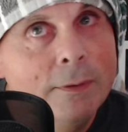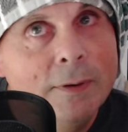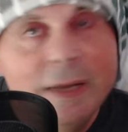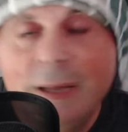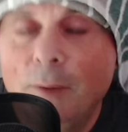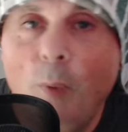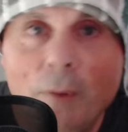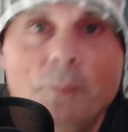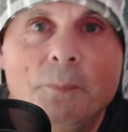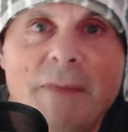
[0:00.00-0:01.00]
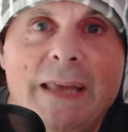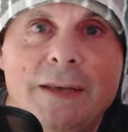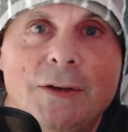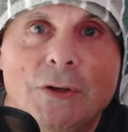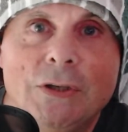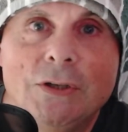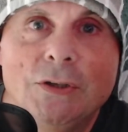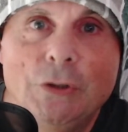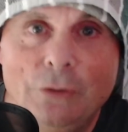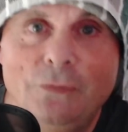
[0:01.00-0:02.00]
It won't make good